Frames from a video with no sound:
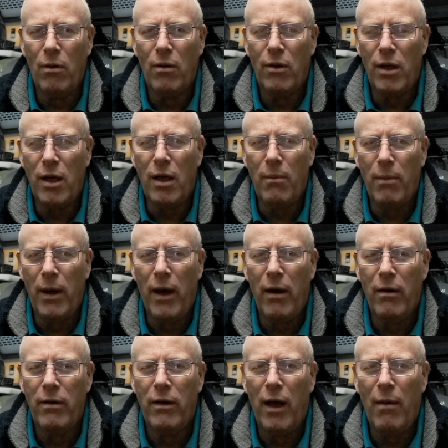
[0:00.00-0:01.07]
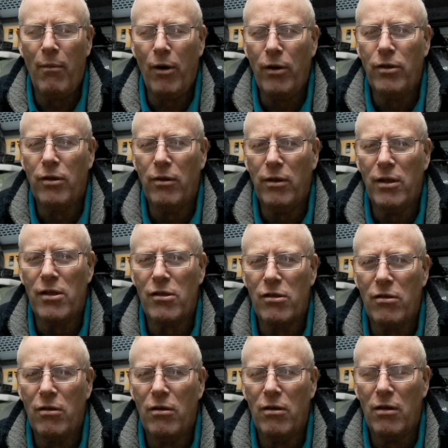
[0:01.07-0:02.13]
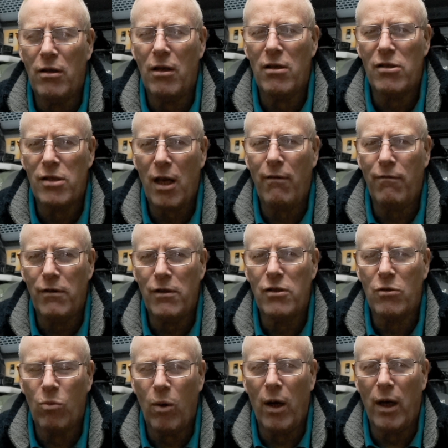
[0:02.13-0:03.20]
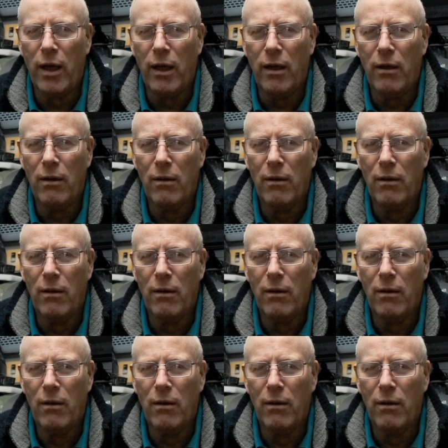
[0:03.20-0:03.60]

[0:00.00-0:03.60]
Think about, am I doing this the safest way?